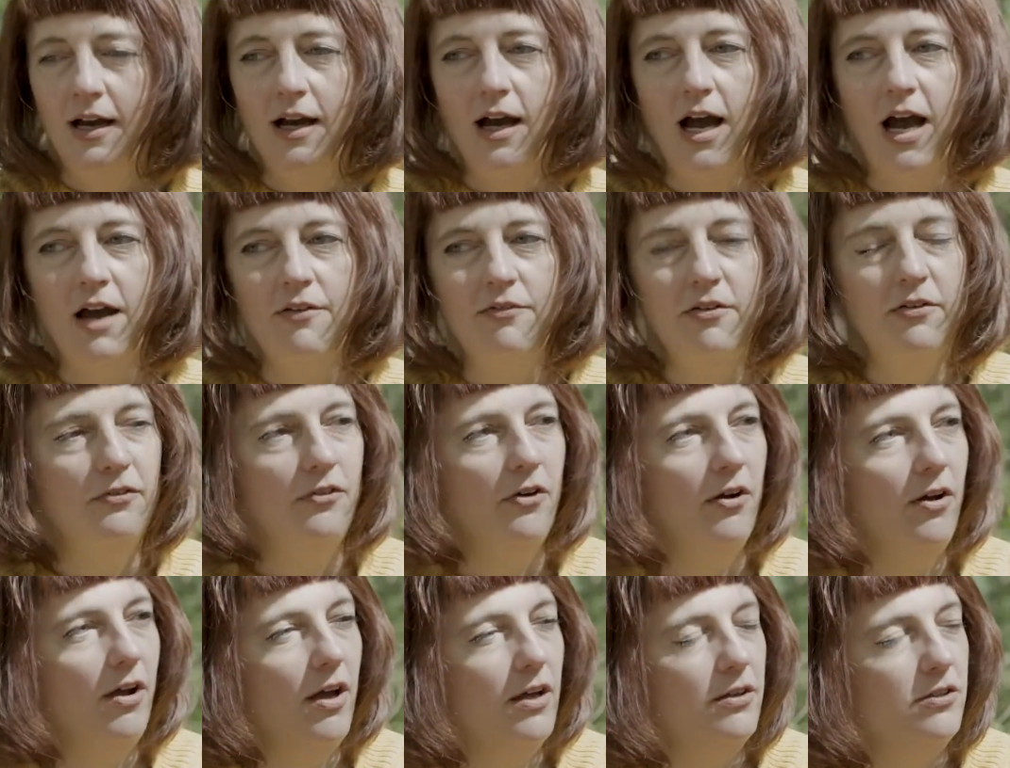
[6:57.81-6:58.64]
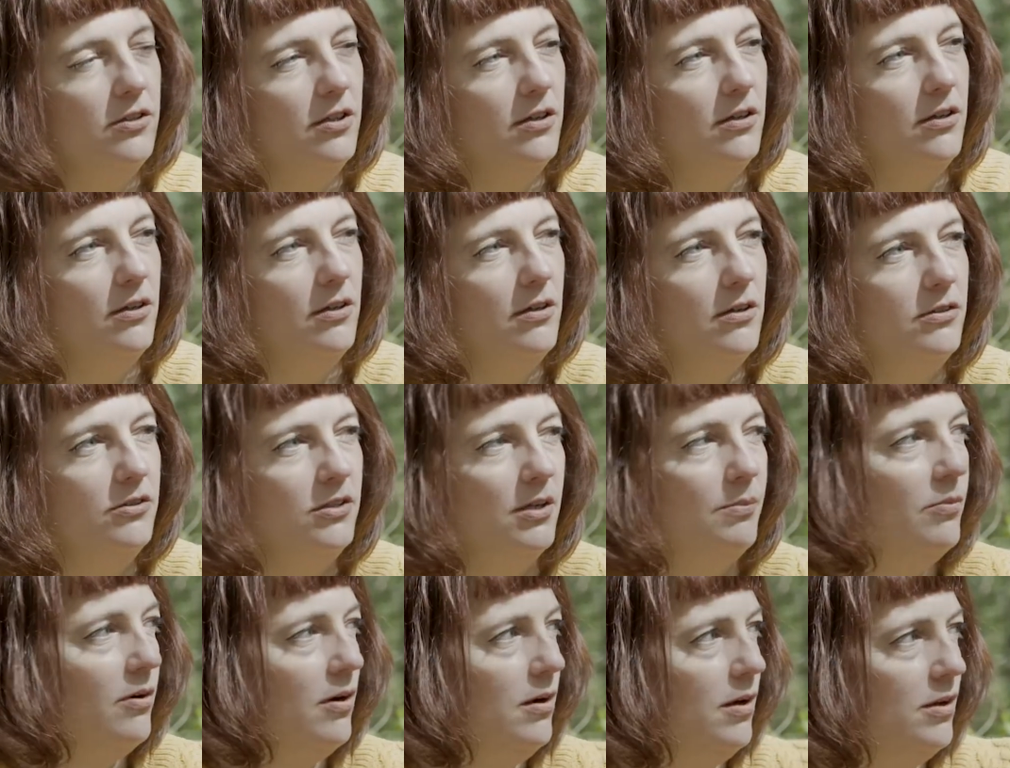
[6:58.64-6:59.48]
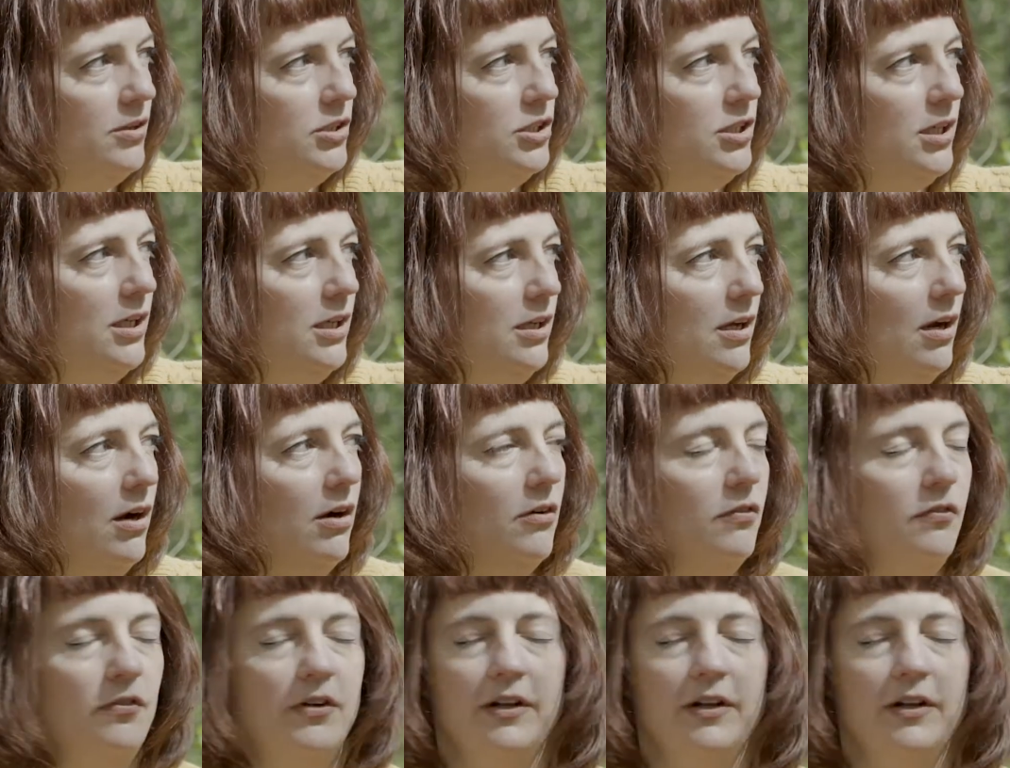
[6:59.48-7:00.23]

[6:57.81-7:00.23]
I refer to symbology of